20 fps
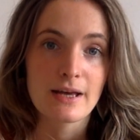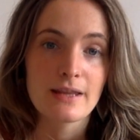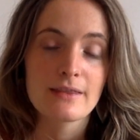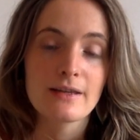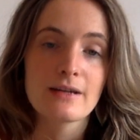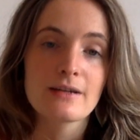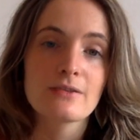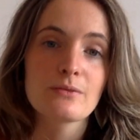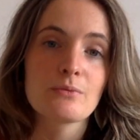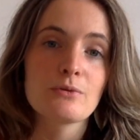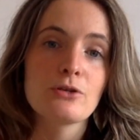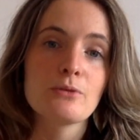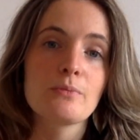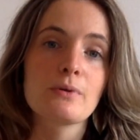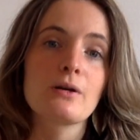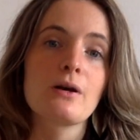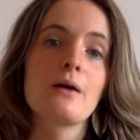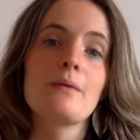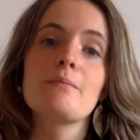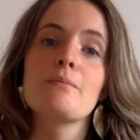And that is when you
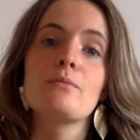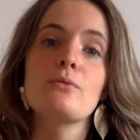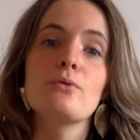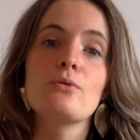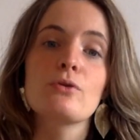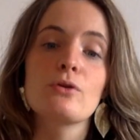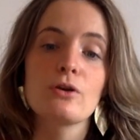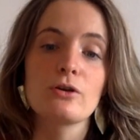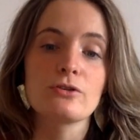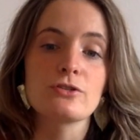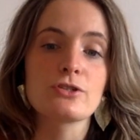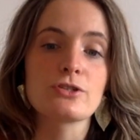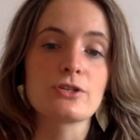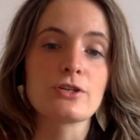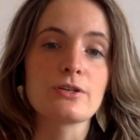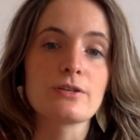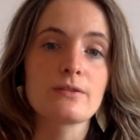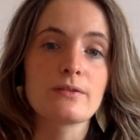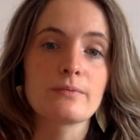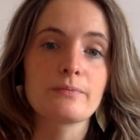become more
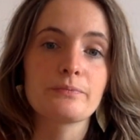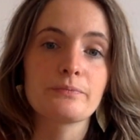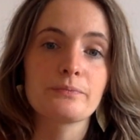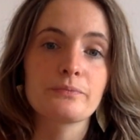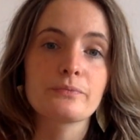conscious